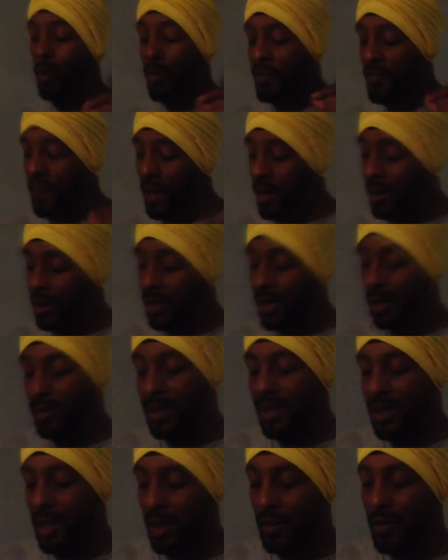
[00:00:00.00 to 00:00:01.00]
reveals
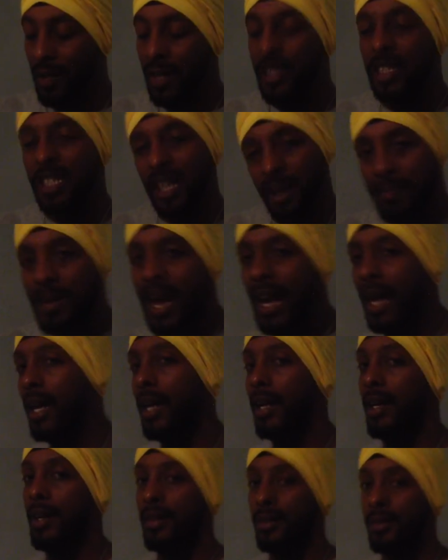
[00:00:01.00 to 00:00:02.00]
himself to
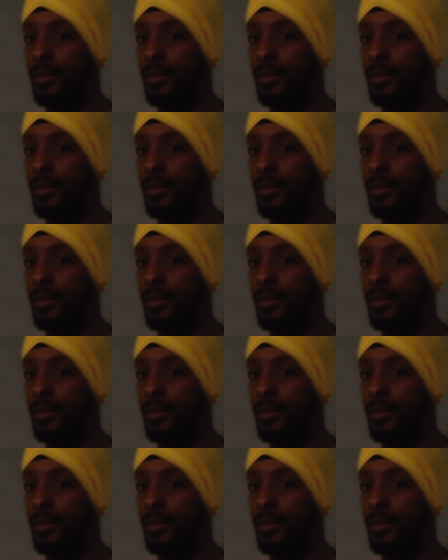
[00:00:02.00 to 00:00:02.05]
man.